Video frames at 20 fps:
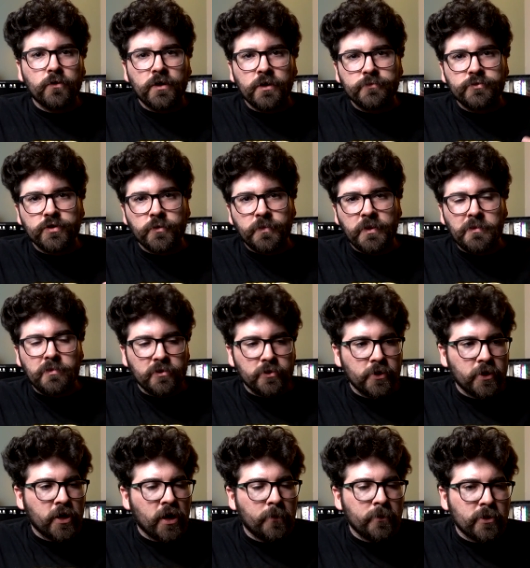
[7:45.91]
and I'm sure people are
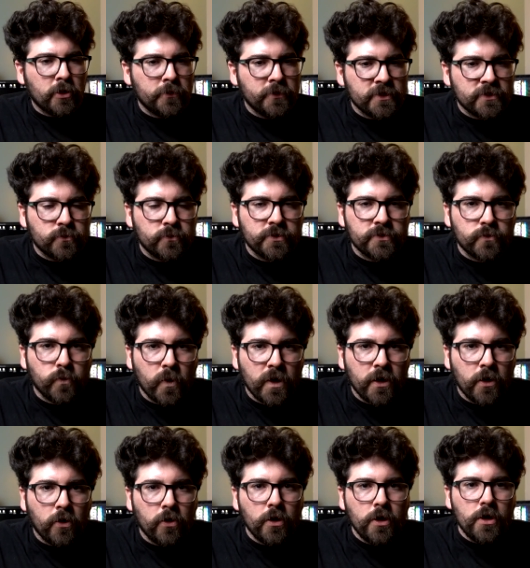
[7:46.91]
going to comment on this one as
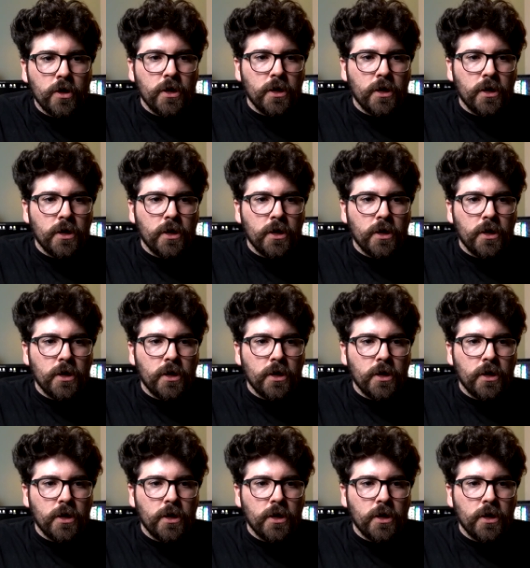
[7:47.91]
well,